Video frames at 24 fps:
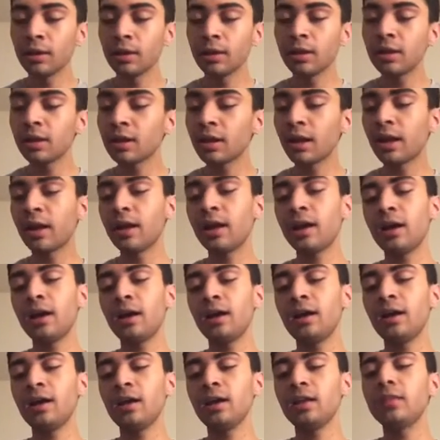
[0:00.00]
he did an
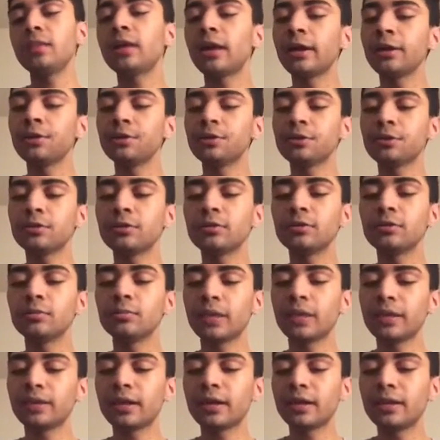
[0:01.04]
eyeliner,
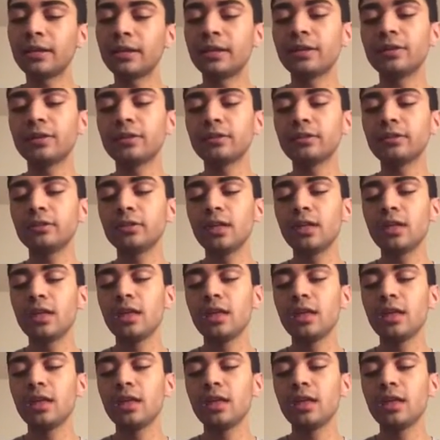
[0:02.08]
black eyeliner,